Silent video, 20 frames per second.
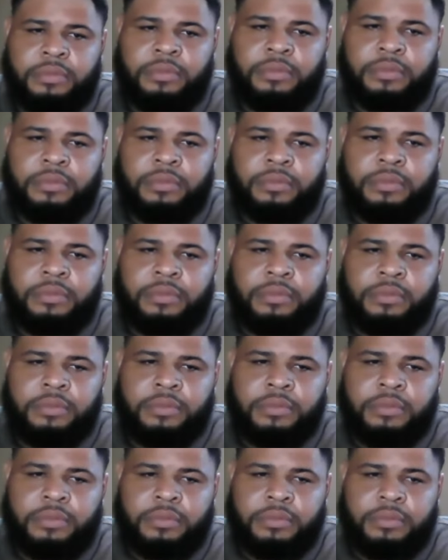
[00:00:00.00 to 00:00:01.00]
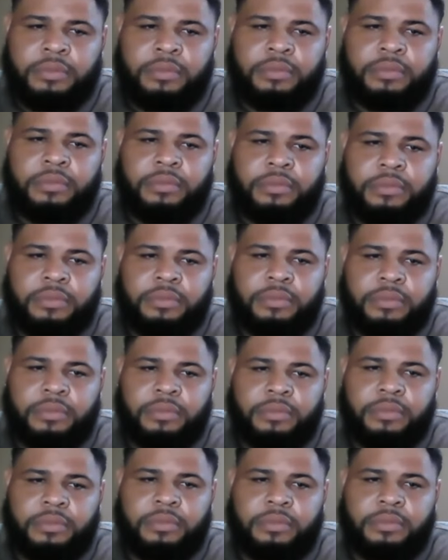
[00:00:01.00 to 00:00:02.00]

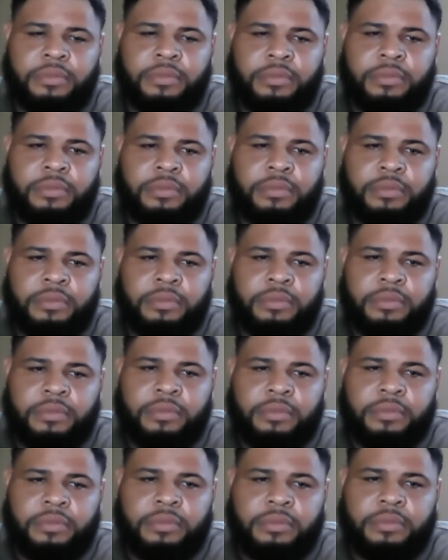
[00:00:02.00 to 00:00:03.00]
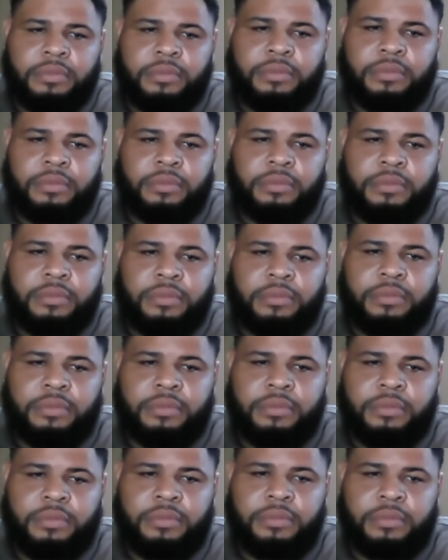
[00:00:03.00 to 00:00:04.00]

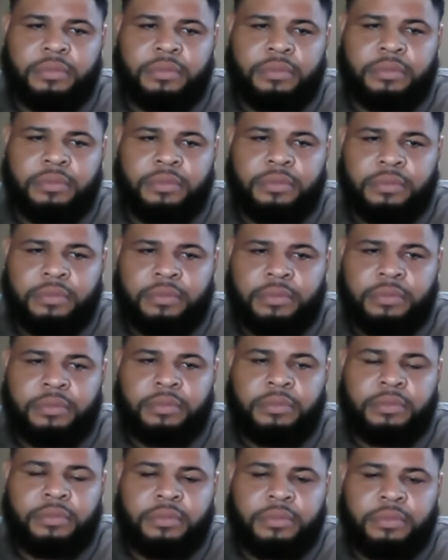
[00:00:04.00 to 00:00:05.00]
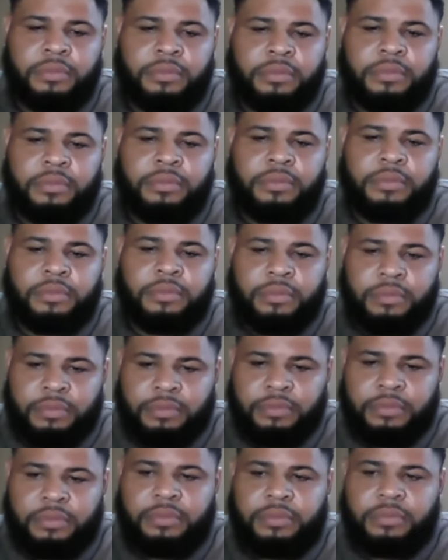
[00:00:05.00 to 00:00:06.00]

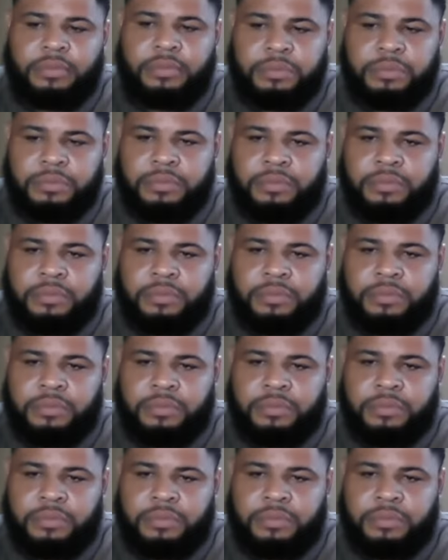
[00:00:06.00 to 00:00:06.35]
(silent)